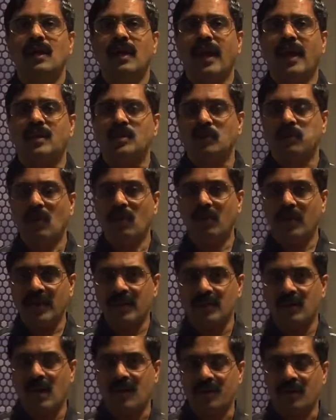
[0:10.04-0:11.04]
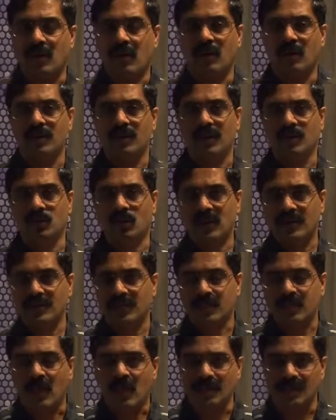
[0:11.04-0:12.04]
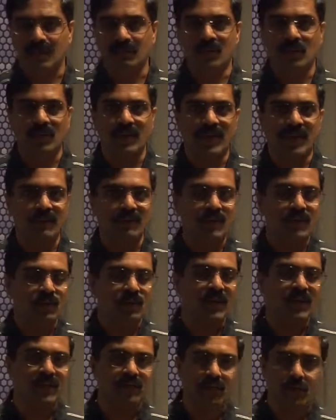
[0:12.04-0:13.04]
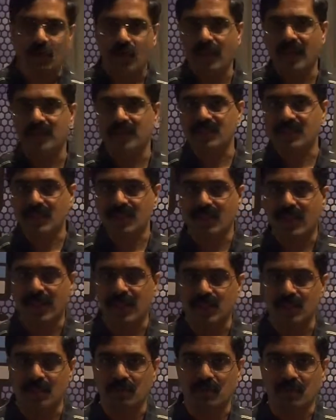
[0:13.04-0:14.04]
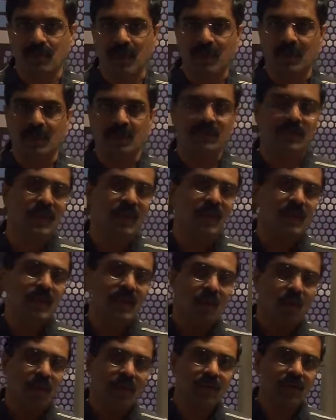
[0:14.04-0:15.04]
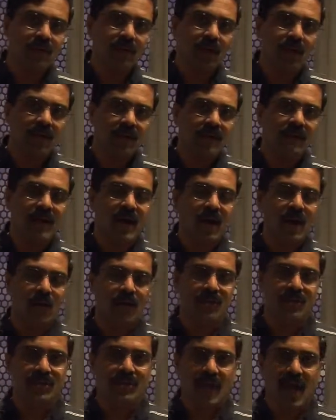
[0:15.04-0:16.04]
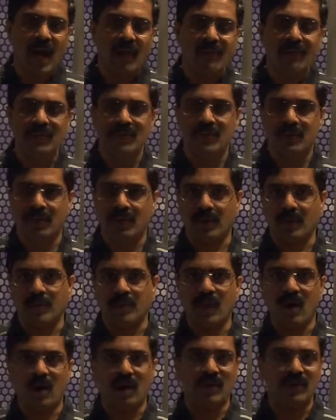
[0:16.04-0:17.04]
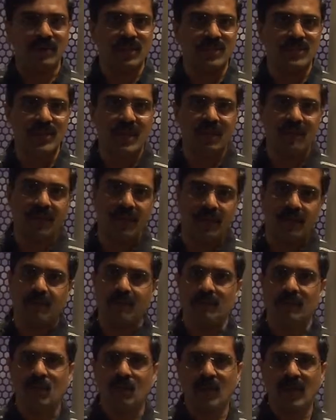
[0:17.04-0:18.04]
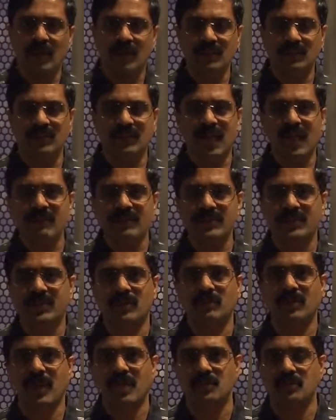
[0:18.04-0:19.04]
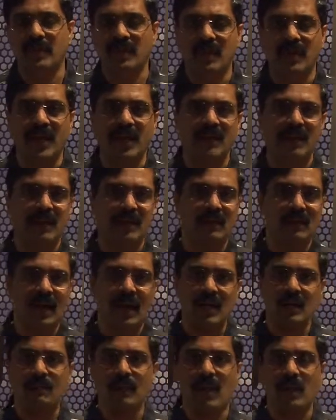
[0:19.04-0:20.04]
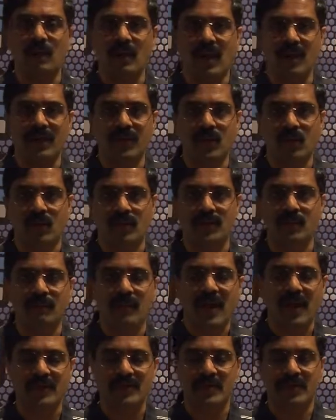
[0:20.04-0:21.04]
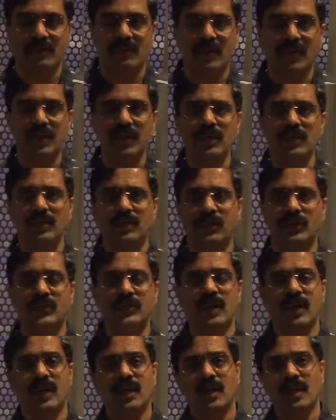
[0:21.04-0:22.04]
Exploring Nashorn is one of the talks I'm going to give in 2014. This is Venkat Subramaniam. We're going to talk about JavaScript on the JVM. Well, JavaScript has been gaining a lot of popularity over the past several years,